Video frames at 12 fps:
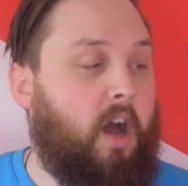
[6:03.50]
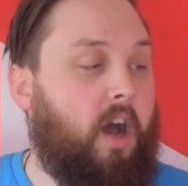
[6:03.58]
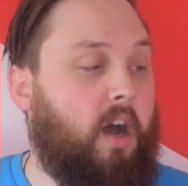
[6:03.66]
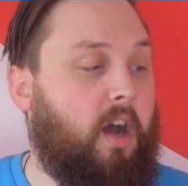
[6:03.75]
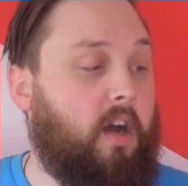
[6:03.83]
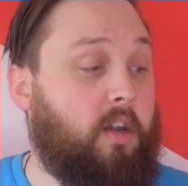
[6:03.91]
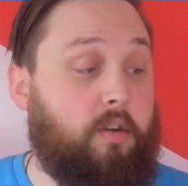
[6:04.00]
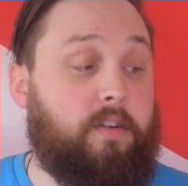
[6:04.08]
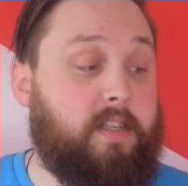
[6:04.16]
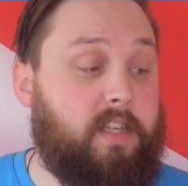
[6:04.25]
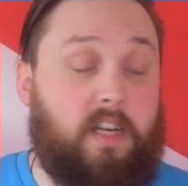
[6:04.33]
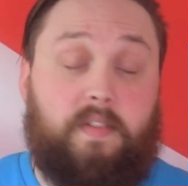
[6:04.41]
A lot
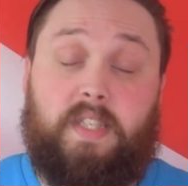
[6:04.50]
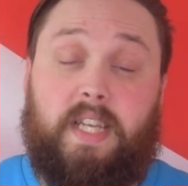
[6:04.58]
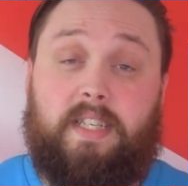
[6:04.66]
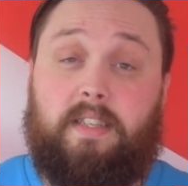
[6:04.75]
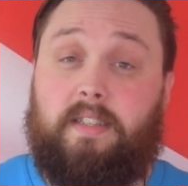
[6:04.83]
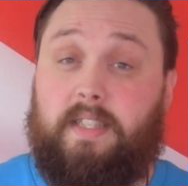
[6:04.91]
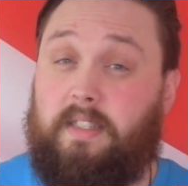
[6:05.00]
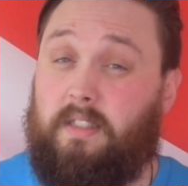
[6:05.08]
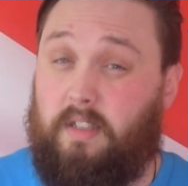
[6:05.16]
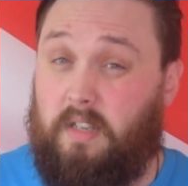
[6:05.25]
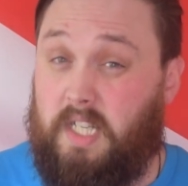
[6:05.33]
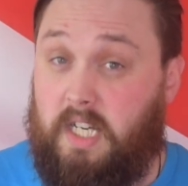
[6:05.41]
of dive centres and
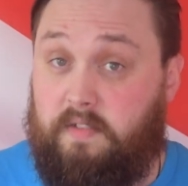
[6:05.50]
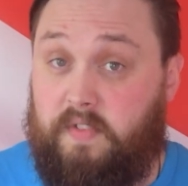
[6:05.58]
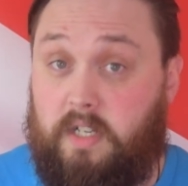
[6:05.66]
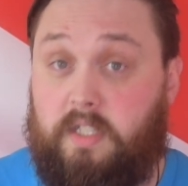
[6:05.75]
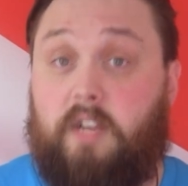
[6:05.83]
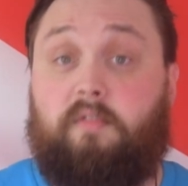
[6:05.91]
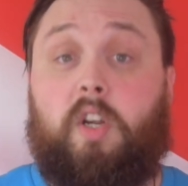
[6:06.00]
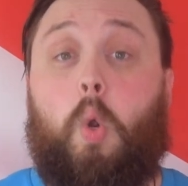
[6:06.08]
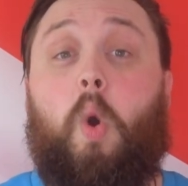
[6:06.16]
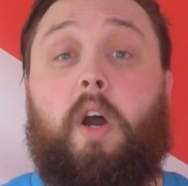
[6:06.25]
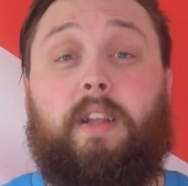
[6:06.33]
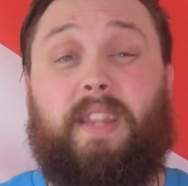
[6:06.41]
sort of dive sites are
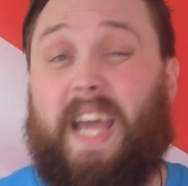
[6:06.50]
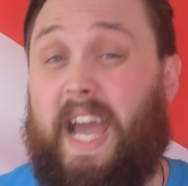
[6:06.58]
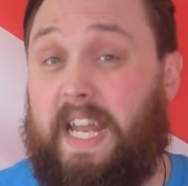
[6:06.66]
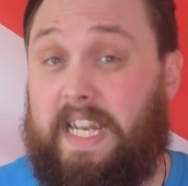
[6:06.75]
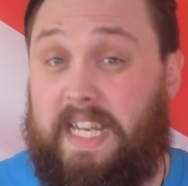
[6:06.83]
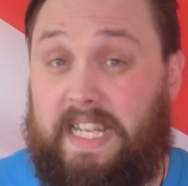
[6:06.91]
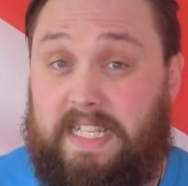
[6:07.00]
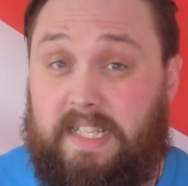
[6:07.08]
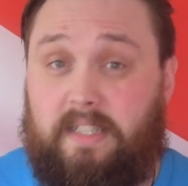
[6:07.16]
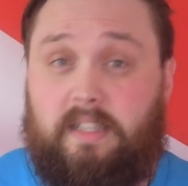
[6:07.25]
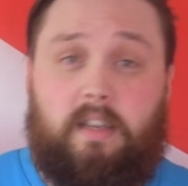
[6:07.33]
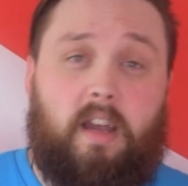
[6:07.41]
requiring that at
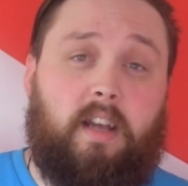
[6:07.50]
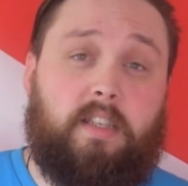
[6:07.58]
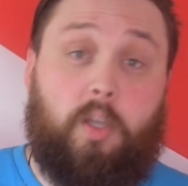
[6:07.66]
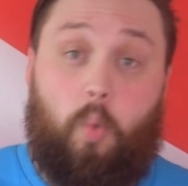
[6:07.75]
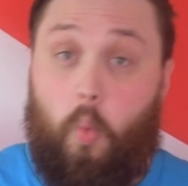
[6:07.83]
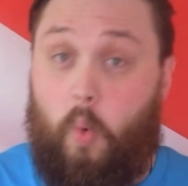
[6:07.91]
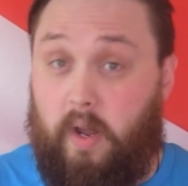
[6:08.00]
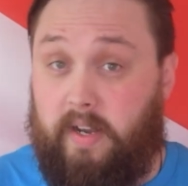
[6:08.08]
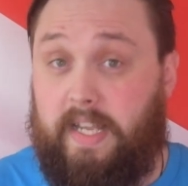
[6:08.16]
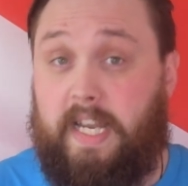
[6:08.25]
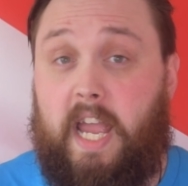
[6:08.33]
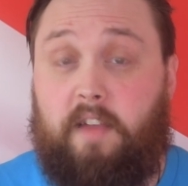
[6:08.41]
least sort of 1
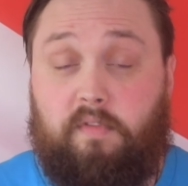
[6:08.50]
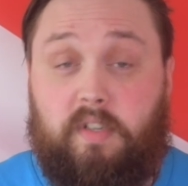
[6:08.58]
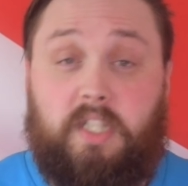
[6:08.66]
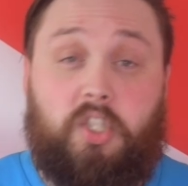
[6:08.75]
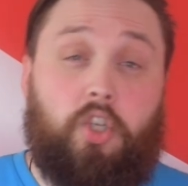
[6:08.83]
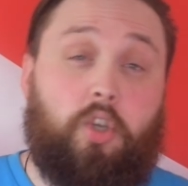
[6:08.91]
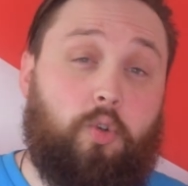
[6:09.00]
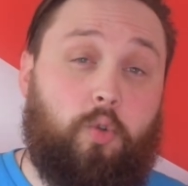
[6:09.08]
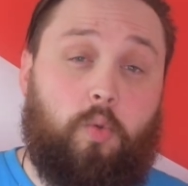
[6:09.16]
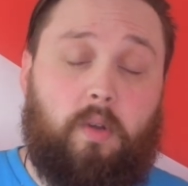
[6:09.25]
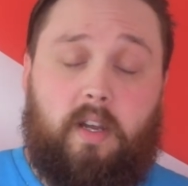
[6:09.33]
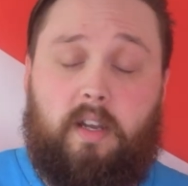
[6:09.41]
in every
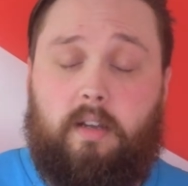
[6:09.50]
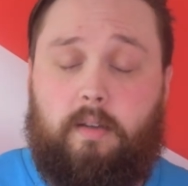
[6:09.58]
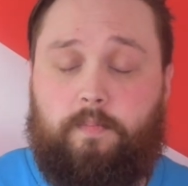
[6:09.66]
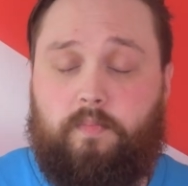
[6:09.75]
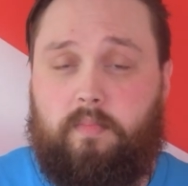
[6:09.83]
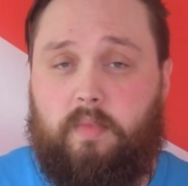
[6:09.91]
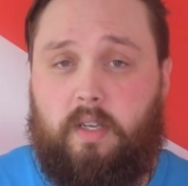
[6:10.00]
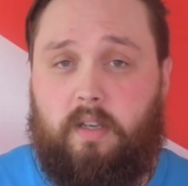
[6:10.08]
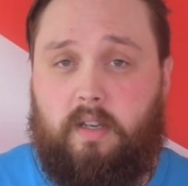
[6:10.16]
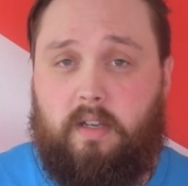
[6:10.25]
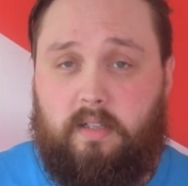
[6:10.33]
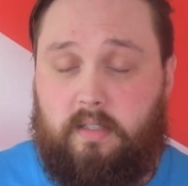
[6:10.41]
2
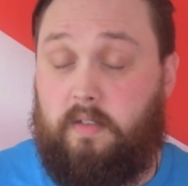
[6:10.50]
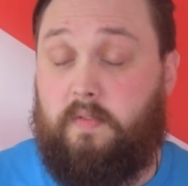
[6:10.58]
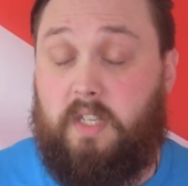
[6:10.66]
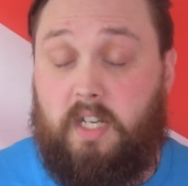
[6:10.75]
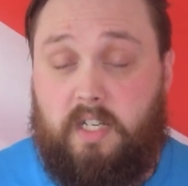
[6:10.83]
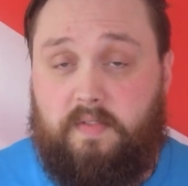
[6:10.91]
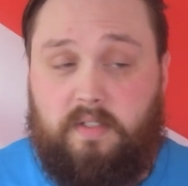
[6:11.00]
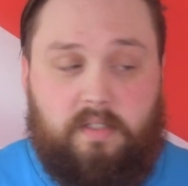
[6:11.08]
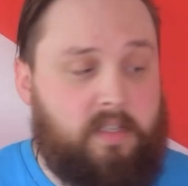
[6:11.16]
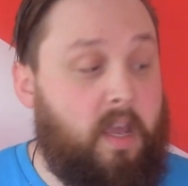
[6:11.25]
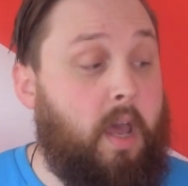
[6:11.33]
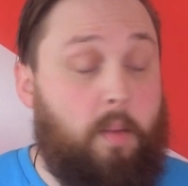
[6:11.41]
sort of
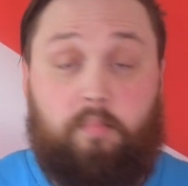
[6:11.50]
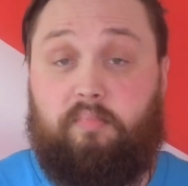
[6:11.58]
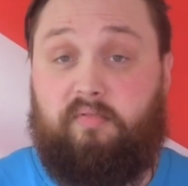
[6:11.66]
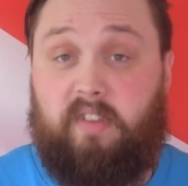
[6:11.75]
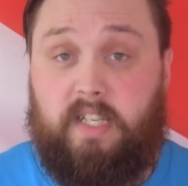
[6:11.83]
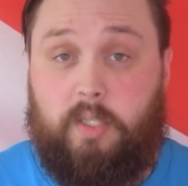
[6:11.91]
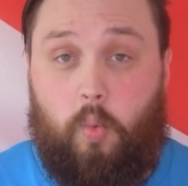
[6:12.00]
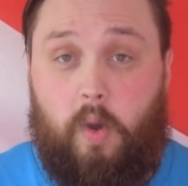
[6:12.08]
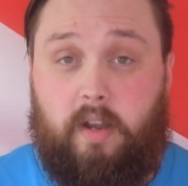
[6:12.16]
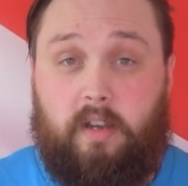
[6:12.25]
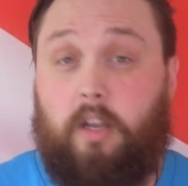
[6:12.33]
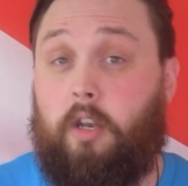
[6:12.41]
divers brings
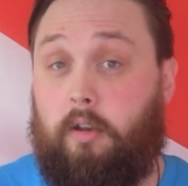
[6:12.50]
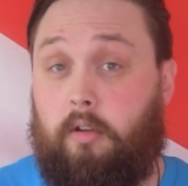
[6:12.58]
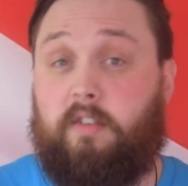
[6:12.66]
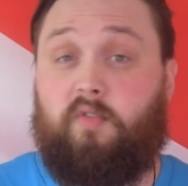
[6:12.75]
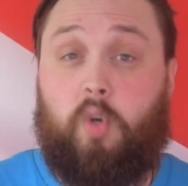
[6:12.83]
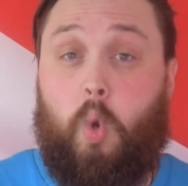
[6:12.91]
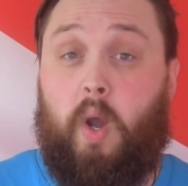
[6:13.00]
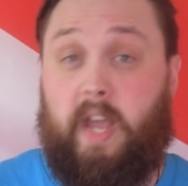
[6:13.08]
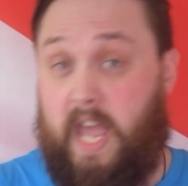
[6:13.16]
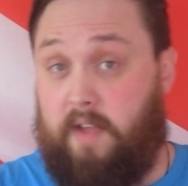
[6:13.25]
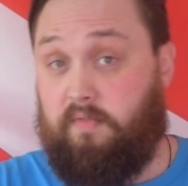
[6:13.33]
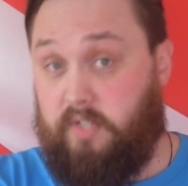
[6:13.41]
one. A lot require
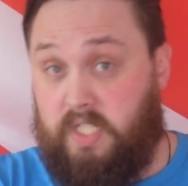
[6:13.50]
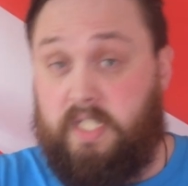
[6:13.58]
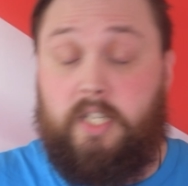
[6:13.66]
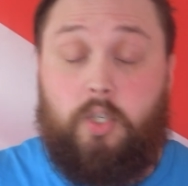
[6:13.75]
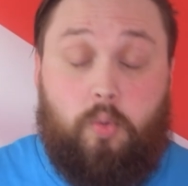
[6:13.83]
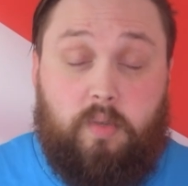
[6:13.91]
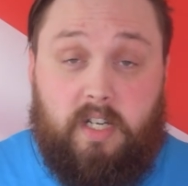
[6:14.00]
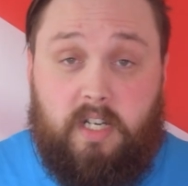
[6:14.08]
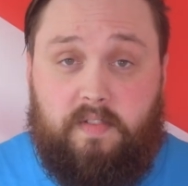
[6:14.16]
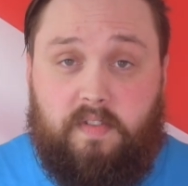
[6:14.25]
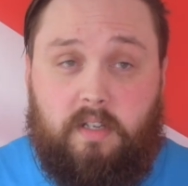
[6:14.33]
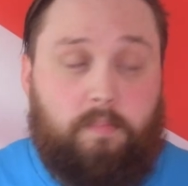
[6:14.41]
every single
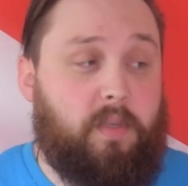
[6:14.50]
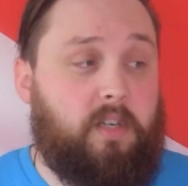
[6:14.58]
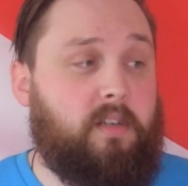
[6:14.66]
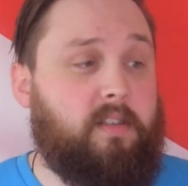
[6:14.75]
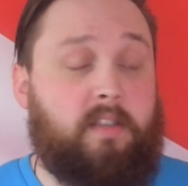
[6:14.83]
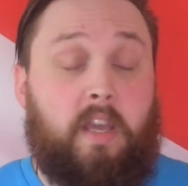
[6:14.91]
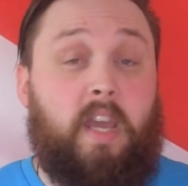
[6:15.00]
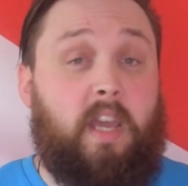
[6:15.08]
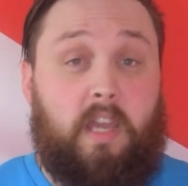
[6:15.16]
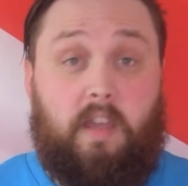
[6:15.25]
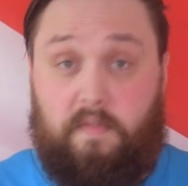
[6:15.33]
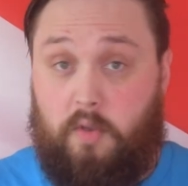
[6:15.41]
diver, because
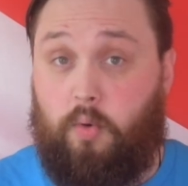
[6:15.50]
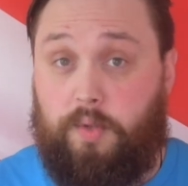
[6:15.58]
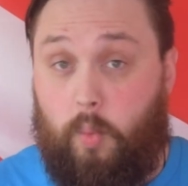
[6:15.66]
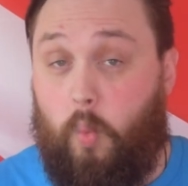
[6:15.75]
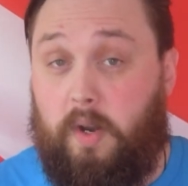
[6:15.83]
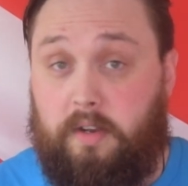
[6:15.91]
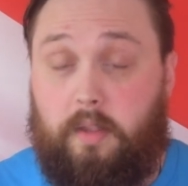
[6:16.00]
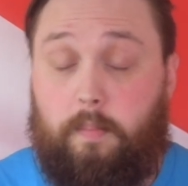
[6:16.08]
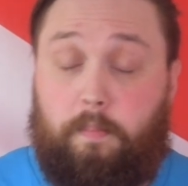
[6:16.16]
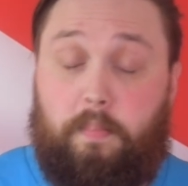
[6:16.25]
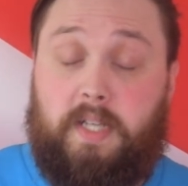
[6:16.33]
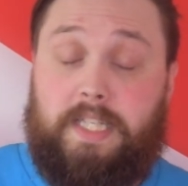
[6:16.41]
if you're the one of the
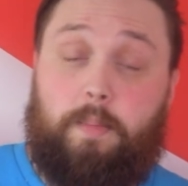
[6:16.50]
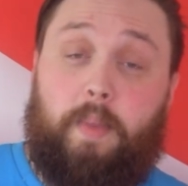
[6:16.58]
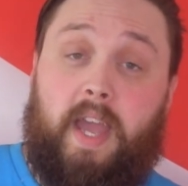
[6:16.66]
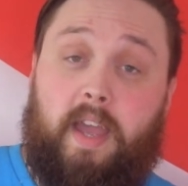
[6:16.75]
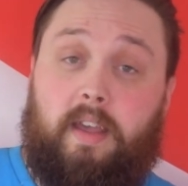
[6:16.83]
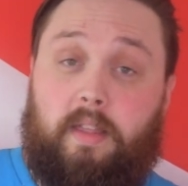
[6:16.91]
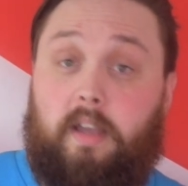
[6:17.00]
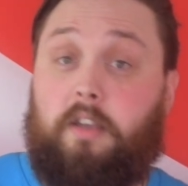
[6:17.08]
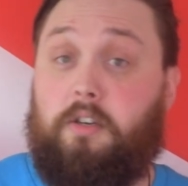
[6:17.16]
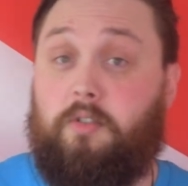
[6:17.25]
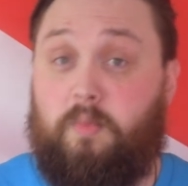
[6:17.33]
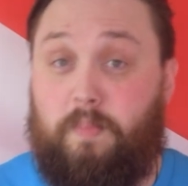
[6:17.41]
buddy pair that
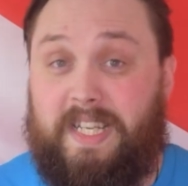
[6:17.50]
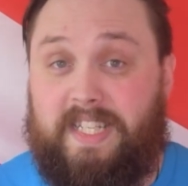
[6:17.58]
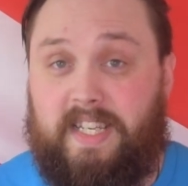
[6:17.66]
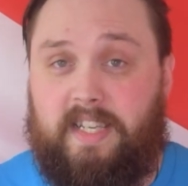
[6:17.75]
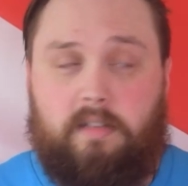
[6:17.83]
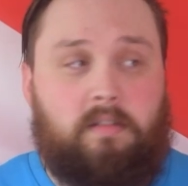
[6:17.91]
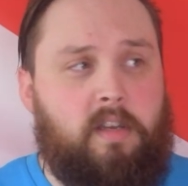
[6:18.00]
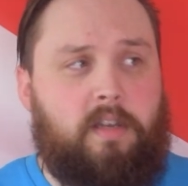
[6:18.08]
goes missing,